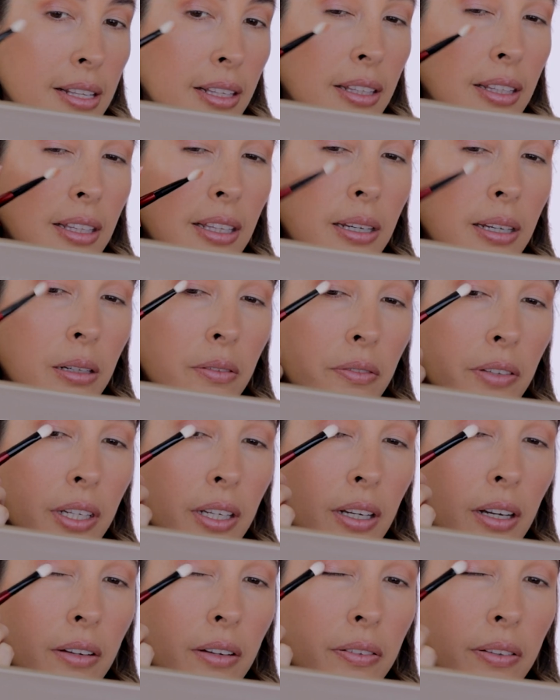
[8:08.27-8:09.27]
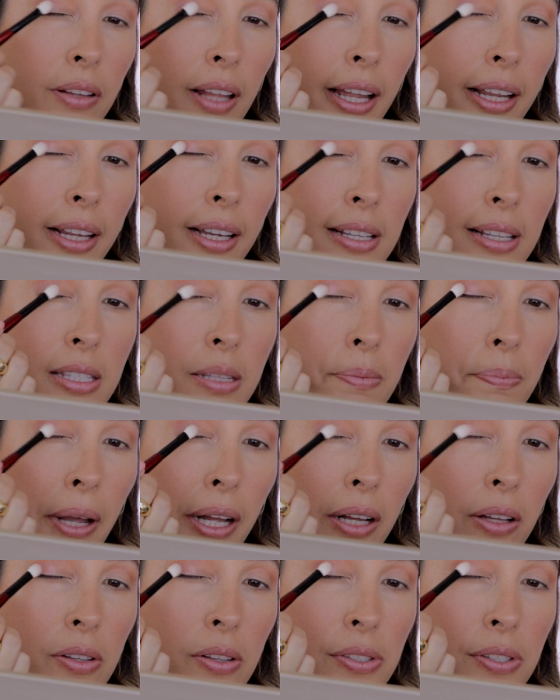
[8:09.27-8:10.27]
a little bit of like
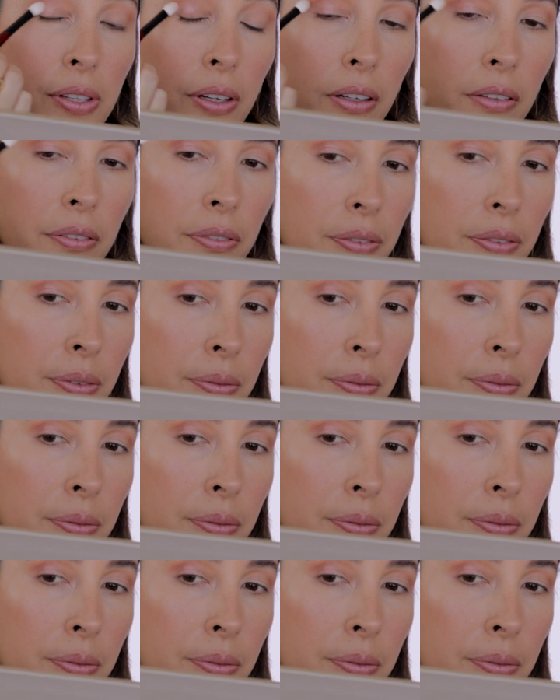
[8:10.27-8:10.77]
speckles of